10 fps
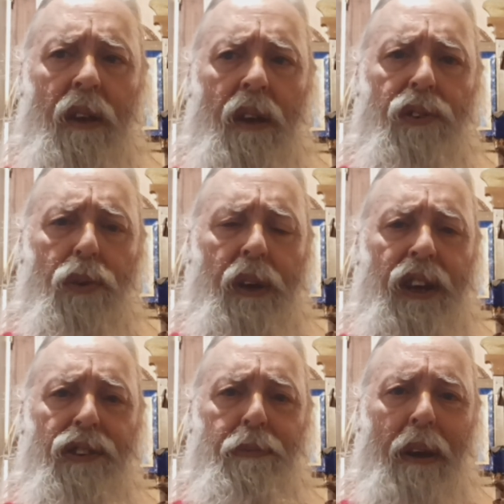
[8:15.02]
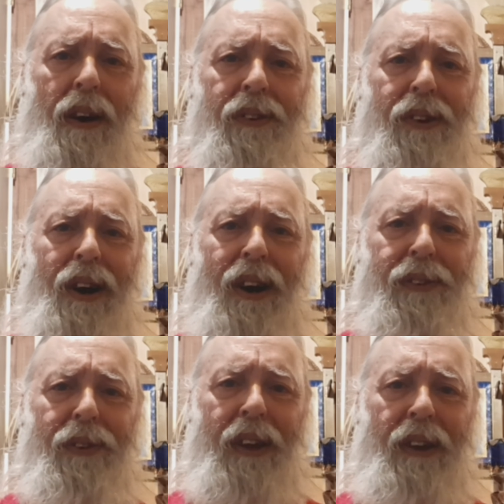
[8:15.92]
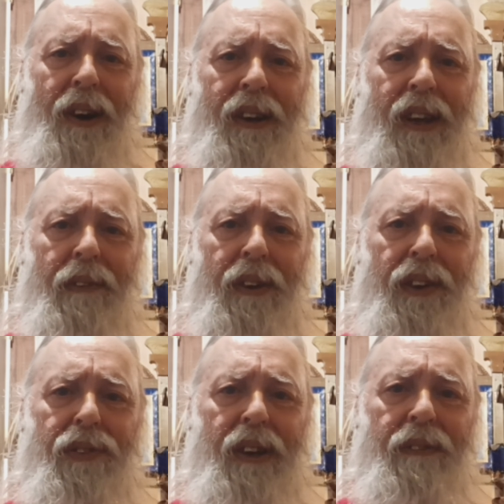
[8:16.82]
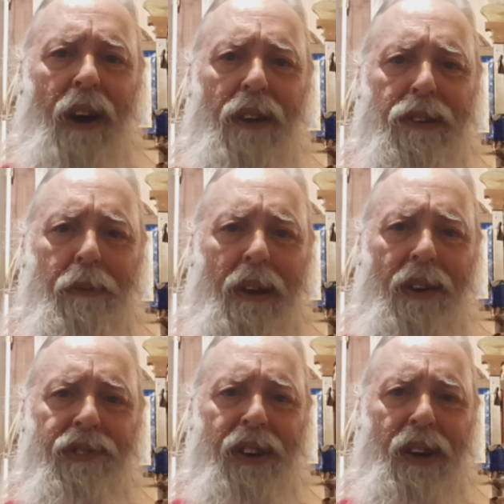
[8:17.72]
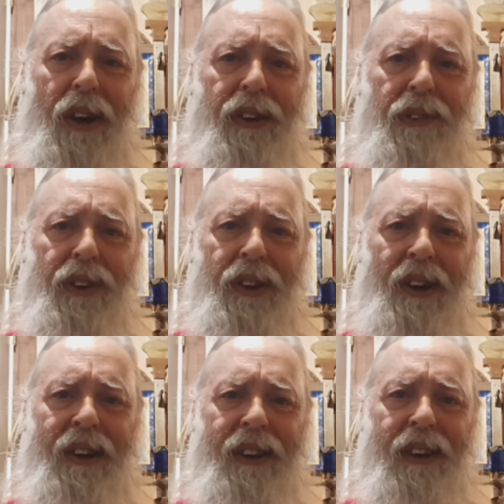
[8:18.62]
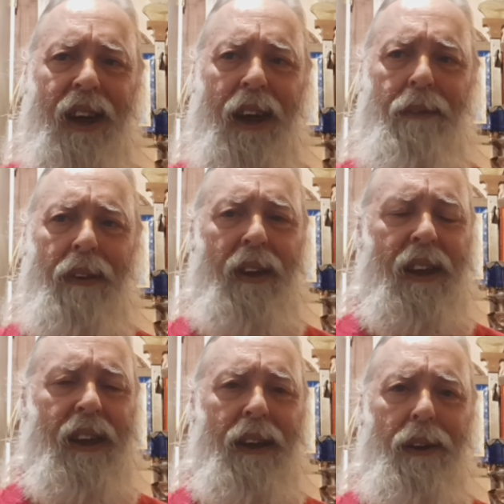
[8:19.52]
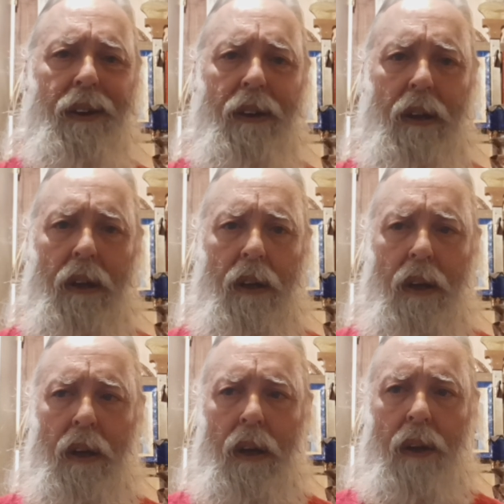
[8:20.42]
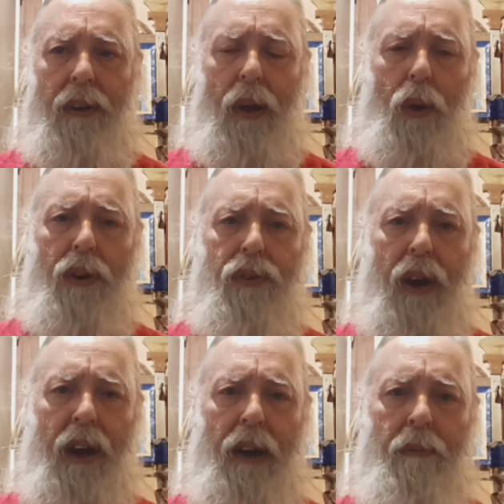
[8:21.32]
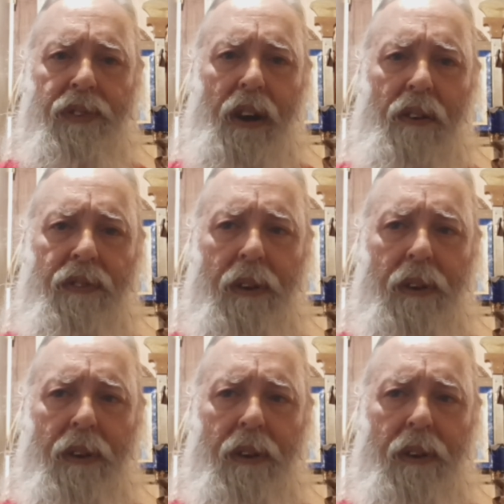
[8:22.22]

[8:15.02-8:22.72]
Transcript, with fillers: trees belong to God, do they not? Even the tree of knowledge belongs to God, does it not? Everything here the Lord created himself.